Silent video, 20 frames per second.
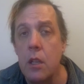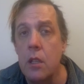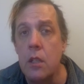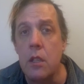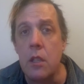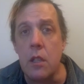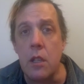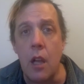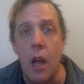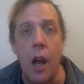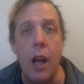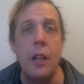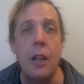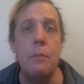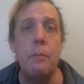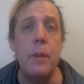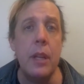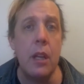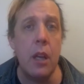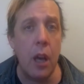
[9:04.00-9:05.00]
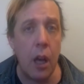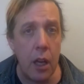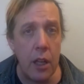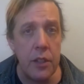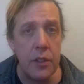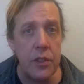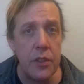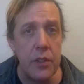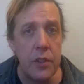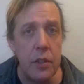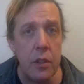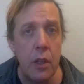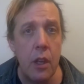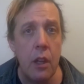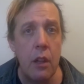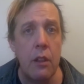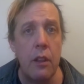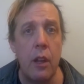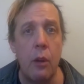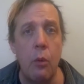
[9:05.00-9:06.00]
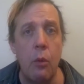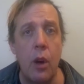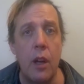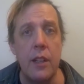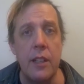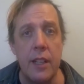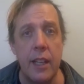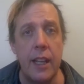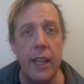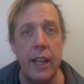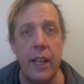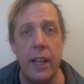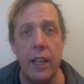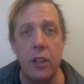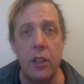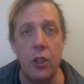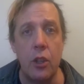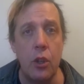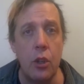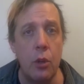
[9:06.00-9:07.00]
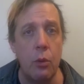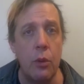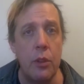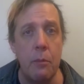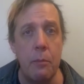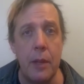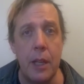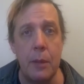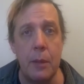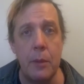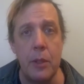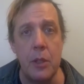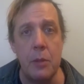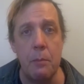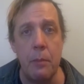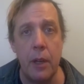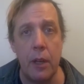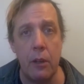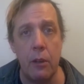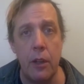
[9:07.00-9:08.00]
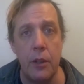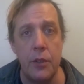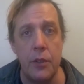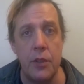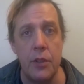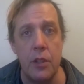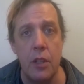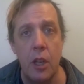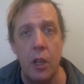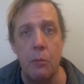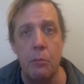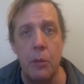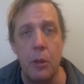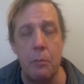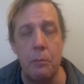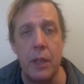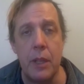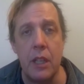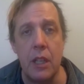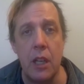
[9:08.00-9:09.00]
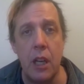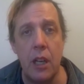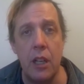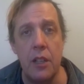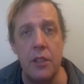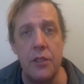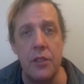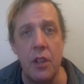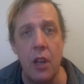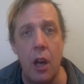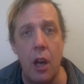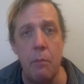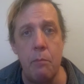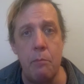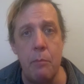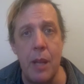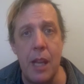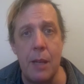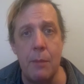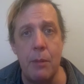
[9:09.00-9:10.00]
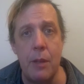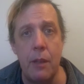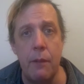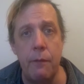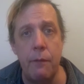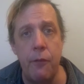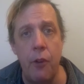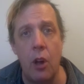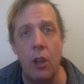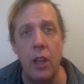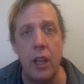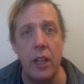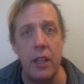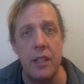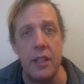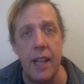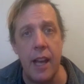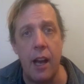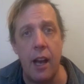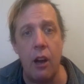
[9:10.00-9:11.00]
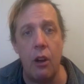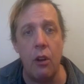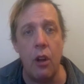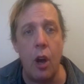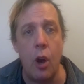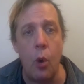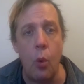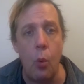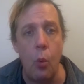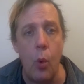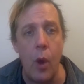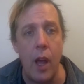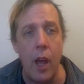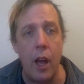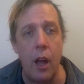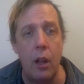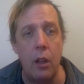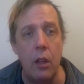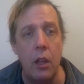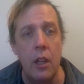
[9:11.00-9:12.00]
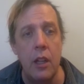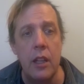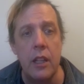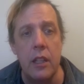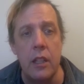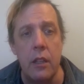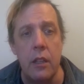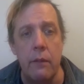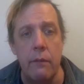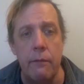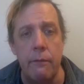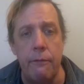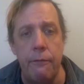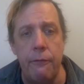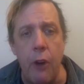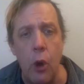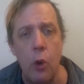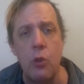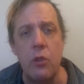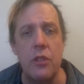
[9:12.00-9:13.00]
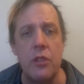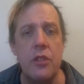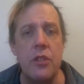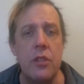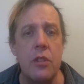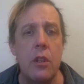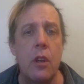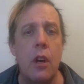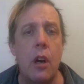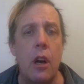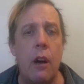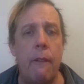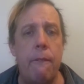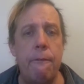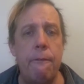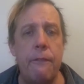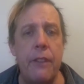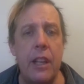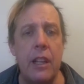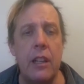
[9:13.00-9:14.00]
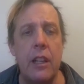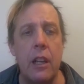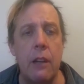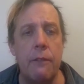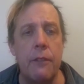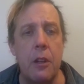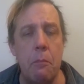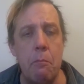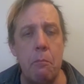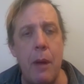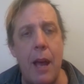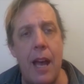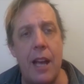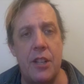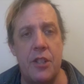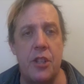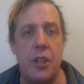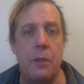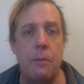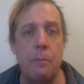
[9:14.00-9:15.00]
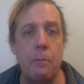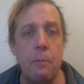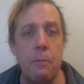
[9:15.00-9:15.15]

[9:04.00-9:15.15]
Not because they want to get in good with the baby's parents, but because a baby falling down a well invokes a feeling of compassion.